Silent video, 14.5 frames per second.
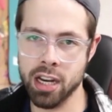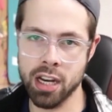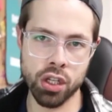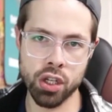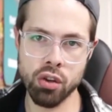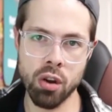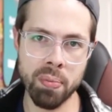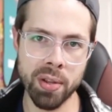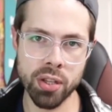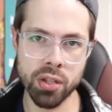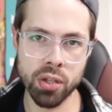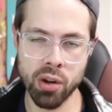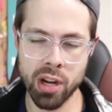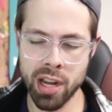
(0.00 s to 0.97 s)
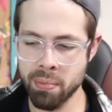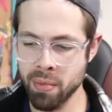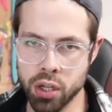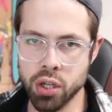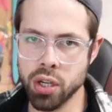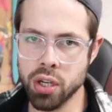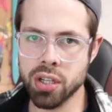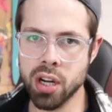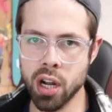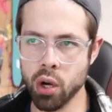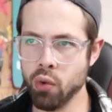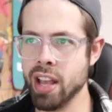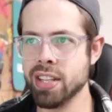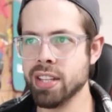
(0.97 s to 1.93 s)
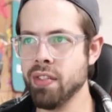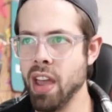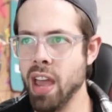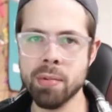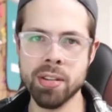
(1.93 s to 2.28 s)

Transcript: doesn't show up on the screen. It's just an aggressive aim